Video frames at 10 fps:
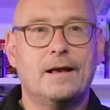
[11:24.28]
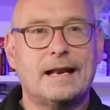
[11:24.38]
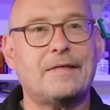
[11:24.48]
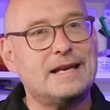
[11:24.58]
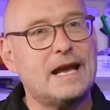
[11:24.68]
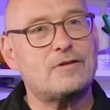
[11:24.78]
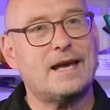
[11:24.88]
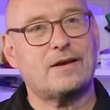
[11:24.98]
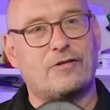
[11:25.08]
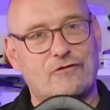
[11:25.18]
Now the
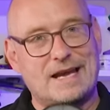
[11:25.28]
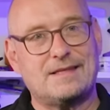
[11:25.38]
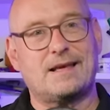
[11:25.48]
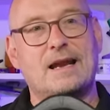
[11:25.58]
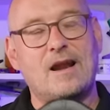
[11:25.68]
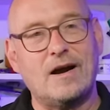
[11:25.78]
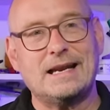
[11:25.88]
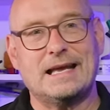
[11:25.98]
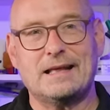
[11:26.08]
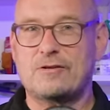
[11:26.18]
Neotec 3's
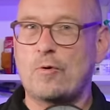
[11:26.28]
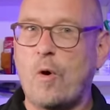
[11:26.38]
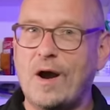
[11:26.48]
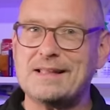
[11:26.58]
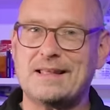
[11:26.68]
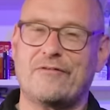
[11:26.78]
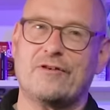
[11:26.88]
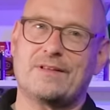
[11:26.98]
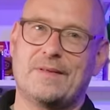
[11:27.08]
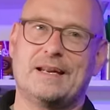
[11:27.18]
lining's quite different to the